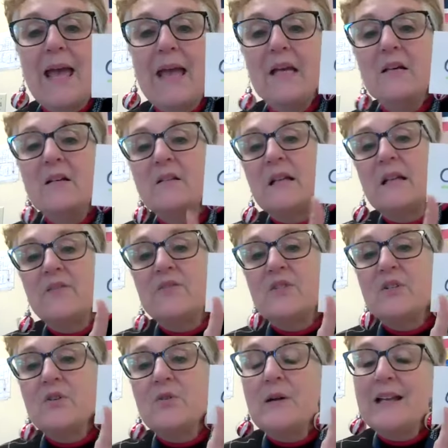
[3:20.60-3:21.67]
Ankle gives
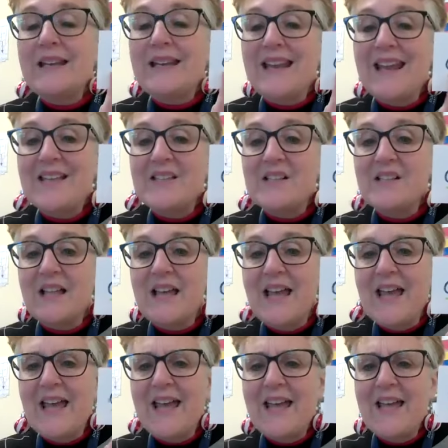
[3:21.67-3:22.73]
you a nasal
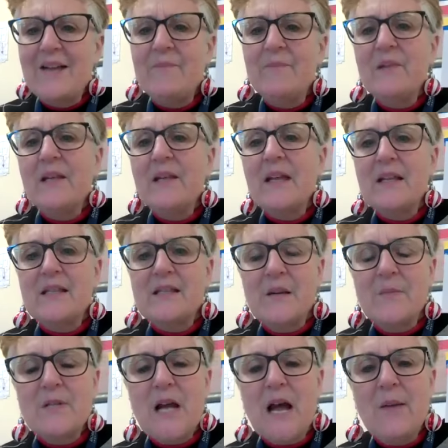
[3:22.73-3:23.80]
A. It's
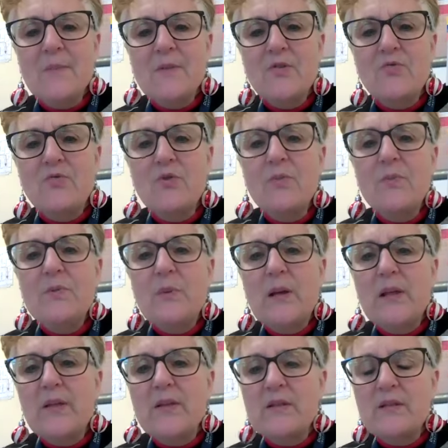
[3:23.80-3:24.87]
sometimes grouped
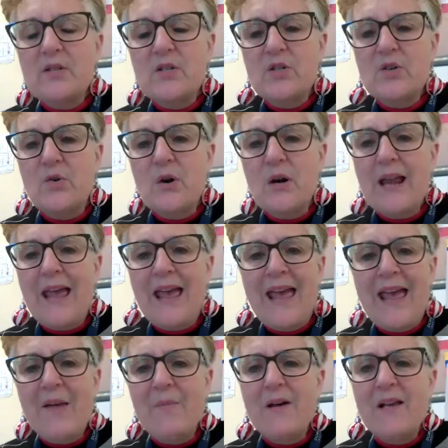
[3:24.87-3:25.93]
with short
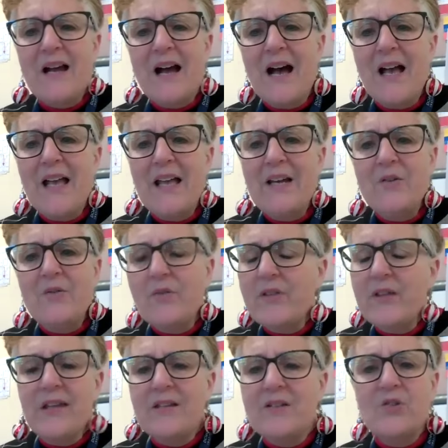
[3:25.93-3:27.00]
A, but I don't
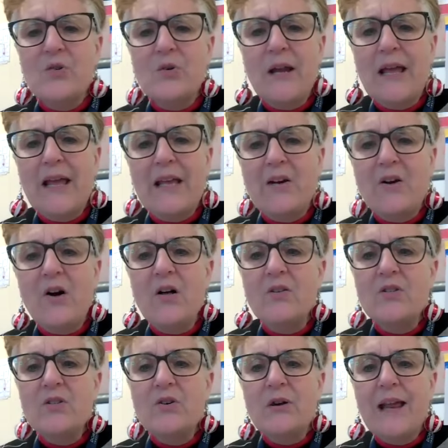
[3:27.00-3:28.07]
think it's short A at all.
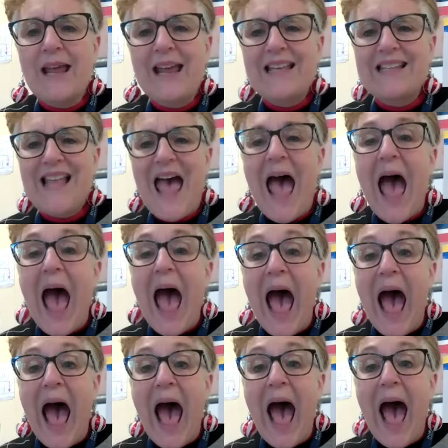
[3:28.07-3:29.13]
Short A is
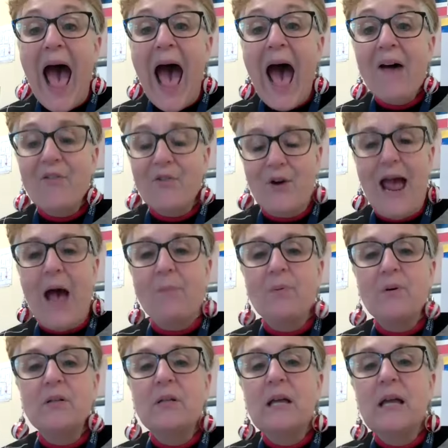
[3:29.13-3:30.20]
A for
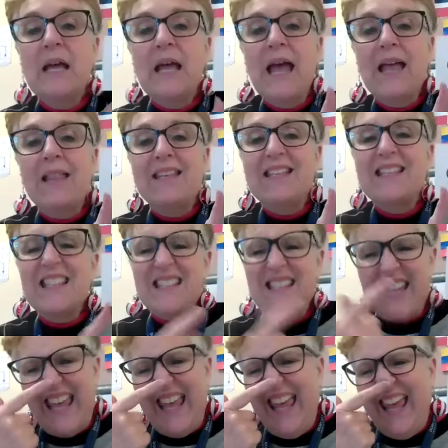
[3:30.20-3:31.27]
apple, and this
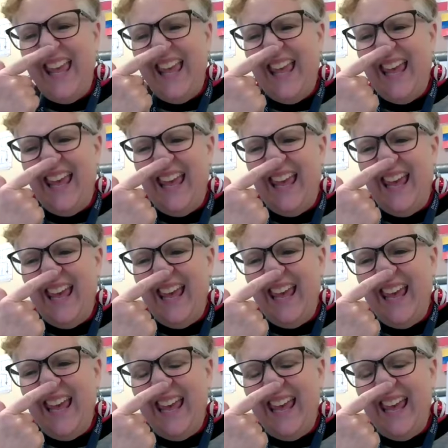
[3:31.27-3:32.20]
is A